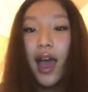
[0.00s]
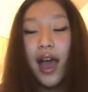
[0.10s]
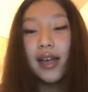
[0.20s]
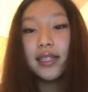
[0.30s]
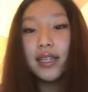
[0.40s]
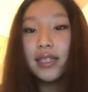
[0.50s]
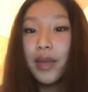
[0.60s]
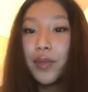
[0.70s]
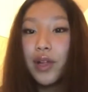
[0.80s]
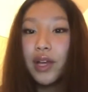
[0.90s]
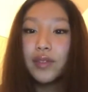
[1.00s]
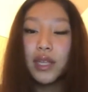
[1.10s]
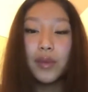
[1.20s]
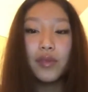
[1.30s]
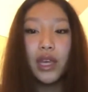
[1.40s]
As an example of
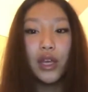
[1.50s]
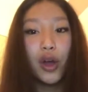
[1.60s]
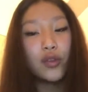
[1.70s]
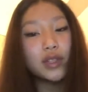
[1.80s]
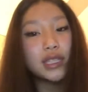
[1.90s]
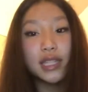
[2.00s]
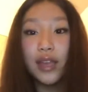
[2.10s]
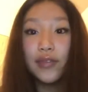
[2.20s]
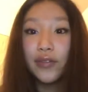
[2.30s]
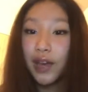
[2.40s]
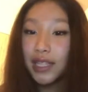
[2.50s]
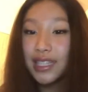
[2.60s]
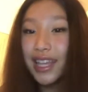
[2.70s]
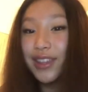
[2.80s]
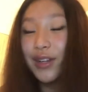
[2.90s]
some of the COVID safe
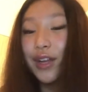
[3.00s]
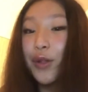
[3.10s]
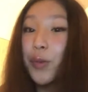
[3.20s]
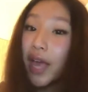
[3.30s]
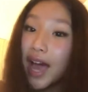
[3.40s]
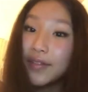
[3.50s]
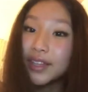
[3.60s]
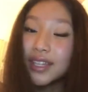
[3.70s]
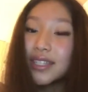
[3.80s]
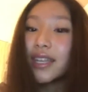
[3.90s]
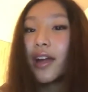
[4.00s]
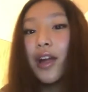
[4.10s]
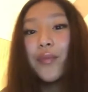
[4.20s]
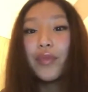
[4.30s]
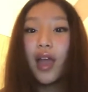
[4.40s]
events that Thornhill will be having this
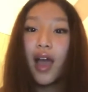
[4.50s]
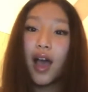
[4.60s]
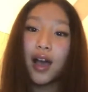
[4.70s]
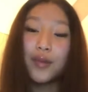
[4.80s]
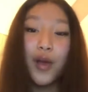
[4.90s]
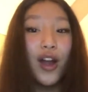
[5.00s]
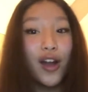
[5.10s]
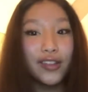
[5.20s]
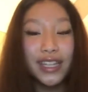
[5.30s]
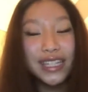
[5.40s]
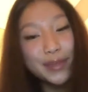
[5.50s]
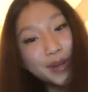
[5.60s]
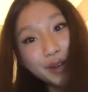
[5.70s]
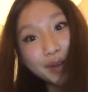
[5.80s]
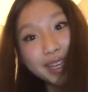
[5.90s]
year um, are online
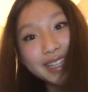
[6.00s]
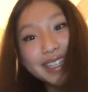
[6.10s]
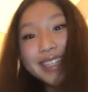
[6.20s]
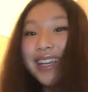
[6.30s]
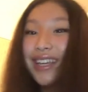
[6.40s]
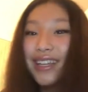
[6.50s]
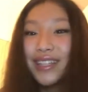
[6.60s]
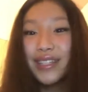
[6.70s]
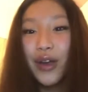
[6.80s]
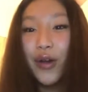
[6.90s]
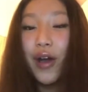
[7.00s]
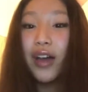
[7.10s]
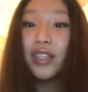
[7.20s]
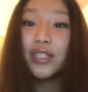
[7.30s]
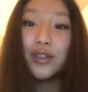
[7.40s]
spirit weeks. So
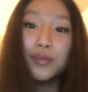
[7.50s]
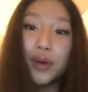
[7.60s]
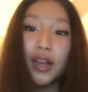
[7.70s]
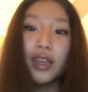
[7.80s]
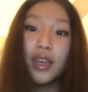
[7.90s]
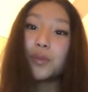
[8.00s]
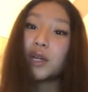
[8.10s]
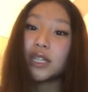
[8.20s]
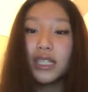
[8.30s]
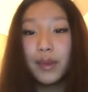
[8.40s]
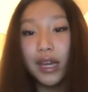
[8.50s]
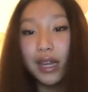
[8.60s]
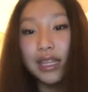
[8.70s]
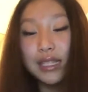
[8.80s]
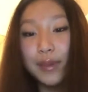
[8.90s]
uh, the student body can participate
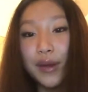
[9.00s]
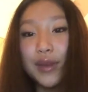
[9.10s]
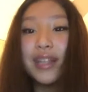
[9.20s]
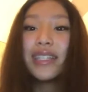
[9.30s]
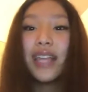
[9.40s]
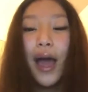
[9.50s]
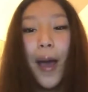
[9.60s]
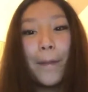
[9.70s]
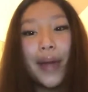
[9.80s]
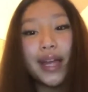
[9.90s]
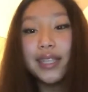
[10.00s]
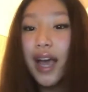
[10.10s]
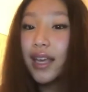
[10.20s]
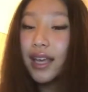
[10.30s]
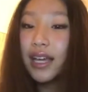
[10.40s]
in these spirit weeks by
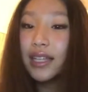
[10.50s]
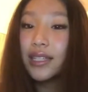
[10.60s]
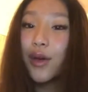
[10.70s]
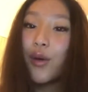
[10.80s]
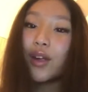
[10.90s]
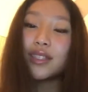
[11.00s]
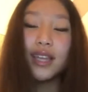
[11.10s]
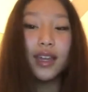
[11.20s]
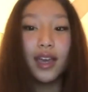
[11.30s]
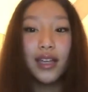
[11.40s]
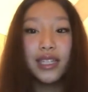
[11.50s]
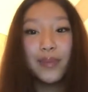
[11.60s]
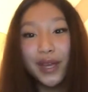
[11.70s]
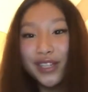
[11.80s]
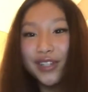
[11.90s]
tagging us or sending
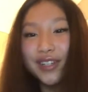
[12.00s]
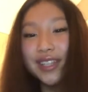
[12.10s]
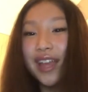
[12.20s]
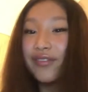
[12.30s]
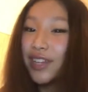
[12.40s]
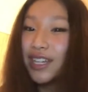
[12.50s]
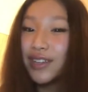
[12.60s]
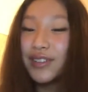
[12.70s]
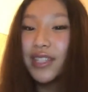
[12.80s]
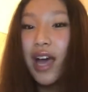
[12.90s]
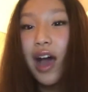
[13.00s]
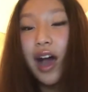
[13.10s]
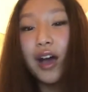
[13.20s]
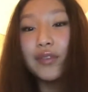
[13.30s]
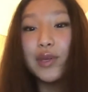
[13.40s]
us pictures and videos
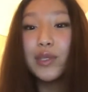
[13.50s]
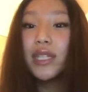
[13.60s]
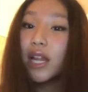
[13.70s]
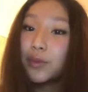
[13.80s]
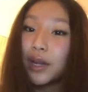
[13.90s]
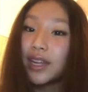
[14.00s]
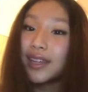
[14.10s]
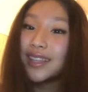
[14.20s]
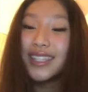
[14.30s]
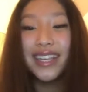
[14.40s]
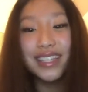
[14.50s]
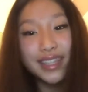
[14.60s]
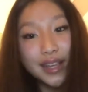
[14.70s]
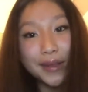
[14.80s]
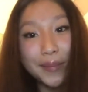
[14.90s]
of you celebrating the day's
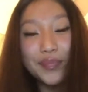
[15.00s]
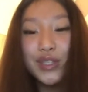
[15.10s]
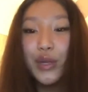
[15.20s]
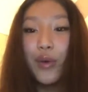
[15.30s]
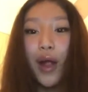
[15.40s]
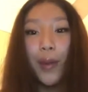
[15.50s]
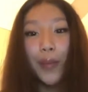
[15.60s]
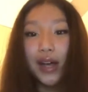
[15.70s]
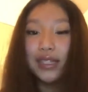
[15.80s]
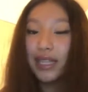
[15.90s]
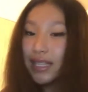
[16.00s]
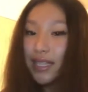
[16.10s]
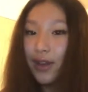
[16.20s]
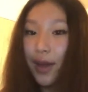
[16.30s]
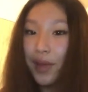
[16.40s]
theme to our Boss
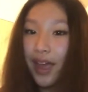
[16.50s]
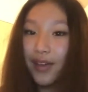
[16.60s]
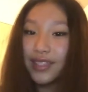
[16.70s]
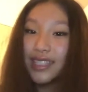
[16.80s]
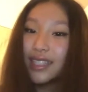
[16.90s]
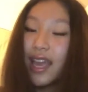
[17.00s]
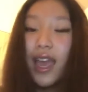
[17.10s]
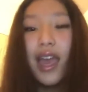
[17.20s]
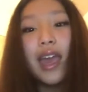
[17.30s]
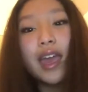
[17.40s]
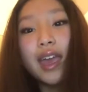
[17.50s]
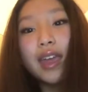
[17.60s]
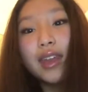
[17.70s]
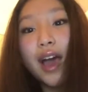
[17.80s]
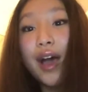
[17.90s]
Instagram account
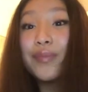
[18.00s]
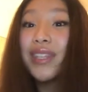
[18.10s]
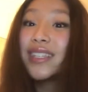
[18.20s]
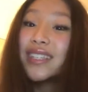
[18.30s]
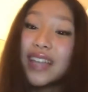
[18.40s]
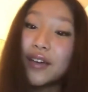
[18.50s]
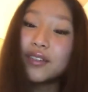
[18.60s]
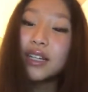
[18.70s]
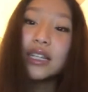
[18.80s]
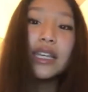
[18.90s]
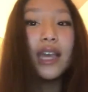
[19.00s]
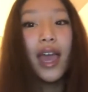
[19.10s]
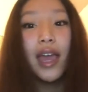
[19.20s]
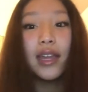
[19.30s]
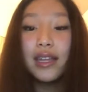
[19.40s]
and um, this is definitely
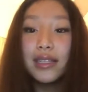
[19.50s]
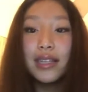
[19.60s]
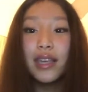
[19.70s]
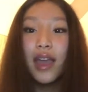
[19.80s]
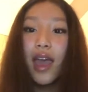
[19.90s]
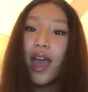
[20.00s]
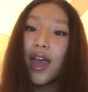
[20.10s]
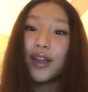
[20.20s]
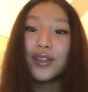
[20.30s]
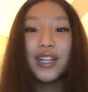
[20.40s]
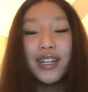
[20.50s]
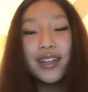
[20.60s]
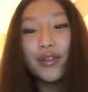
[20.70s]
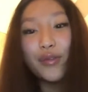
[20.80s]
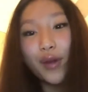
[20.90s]
an easy and
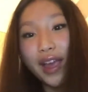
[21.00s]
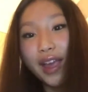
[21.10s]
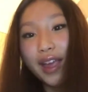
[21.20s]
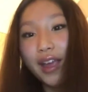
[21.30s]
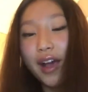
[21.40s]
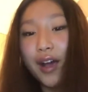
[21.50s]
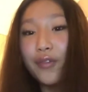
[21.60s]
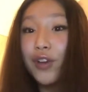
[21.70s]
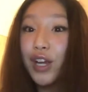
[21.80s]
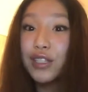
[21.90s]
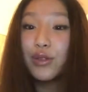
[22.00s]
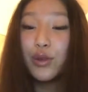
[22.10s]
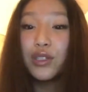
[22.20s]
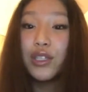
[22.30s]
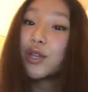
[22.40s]
alternative way uh, for our
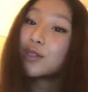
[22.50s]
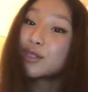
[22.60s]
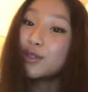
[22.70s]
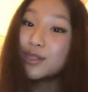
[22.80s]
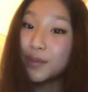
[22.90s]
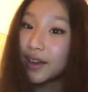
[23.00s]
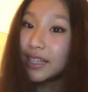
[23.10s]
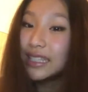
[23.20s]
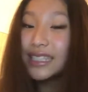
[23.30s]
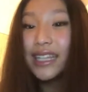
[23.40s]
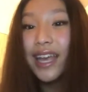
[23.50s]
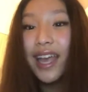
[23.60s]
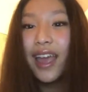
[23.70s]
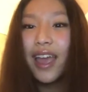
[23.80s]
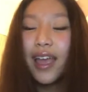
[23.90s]
school to show school spirit
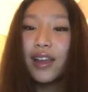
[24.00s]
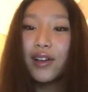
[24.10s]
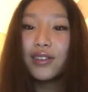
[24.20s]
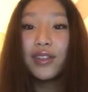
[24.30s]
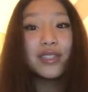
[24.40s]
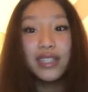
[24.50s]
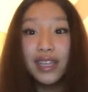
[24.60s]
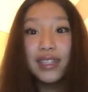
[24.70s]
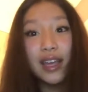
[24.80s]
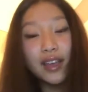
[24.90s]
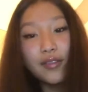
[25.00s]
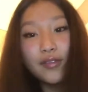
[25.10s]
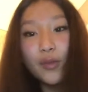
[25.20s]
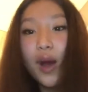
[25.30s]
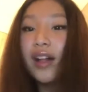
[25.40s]
and also stay
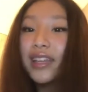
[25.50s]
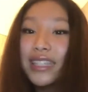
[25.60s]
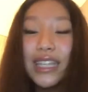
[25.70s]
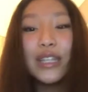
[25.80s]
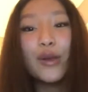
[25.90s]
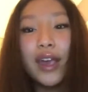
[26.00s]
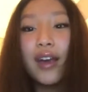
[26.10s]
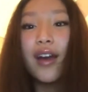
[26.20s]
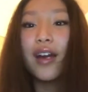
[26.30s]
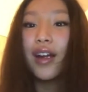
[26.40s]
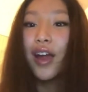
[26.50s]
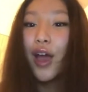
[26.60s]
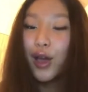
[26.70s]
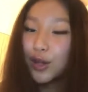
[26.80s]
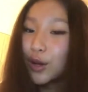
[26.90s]
safe while continuing our
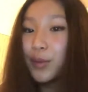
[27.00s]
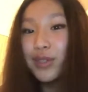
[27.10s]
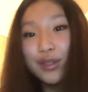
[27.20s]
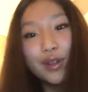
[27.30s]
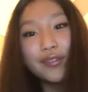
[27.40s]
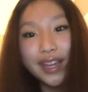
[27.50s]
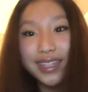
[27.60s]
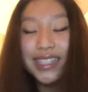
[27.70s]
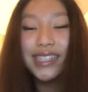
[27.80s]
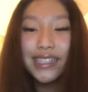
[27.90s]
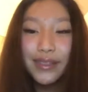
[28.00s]
normal school events.